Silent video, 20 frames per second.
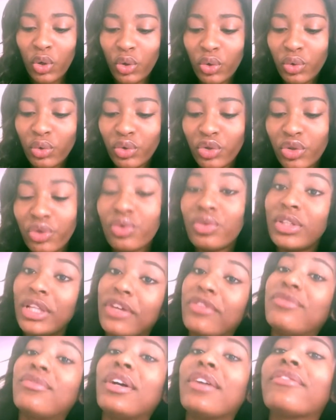live with
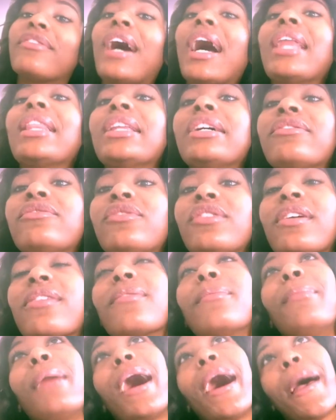my mother,
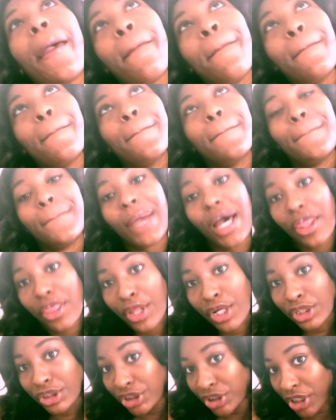Shantae,
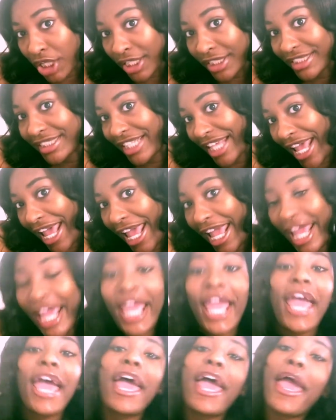and my sister,
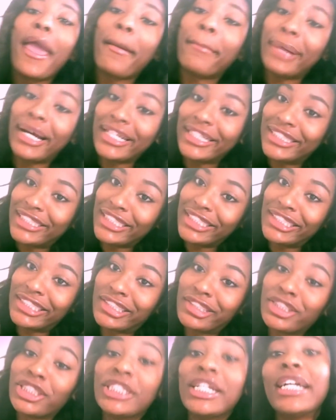
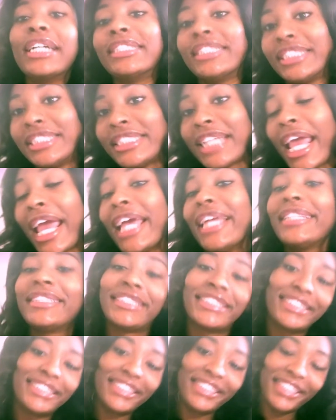Shantia
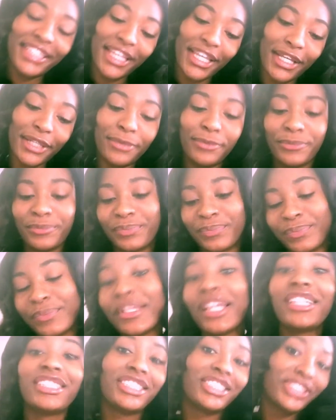Johnson's.
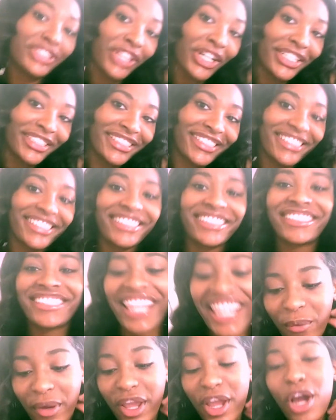
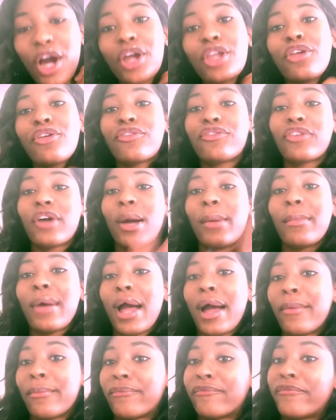Where are you from?
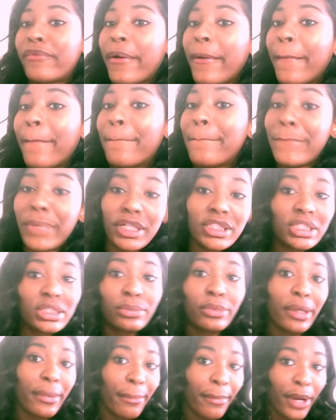I'm from
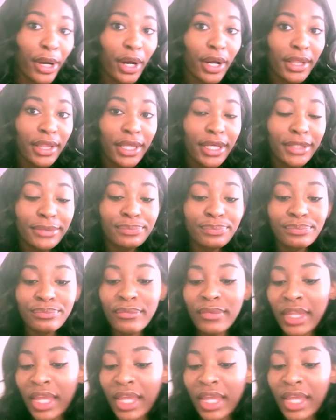Baltimore, Maryland.